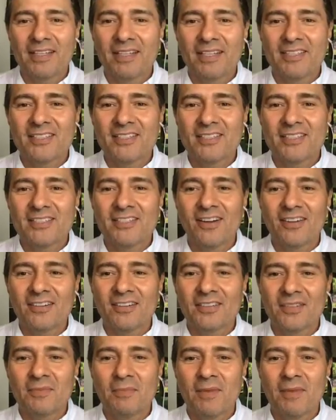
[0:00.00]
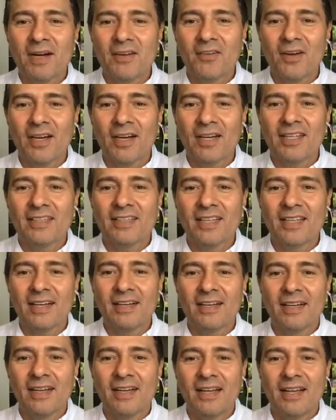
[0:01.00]
This is Dr.
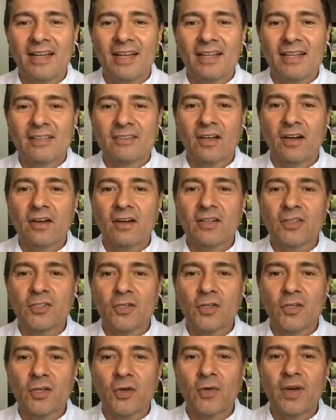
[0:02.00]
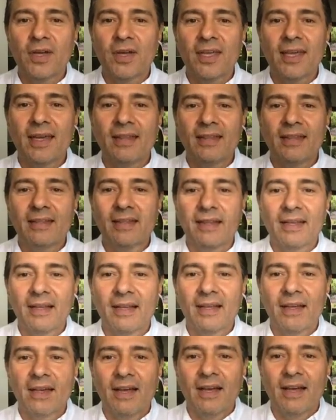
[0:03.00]
Garita talking to you again
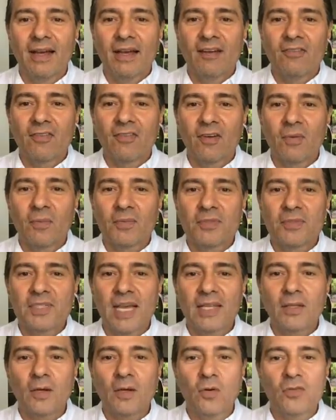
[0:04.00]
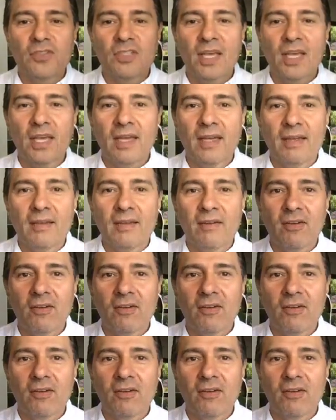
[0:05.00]
from San Jose,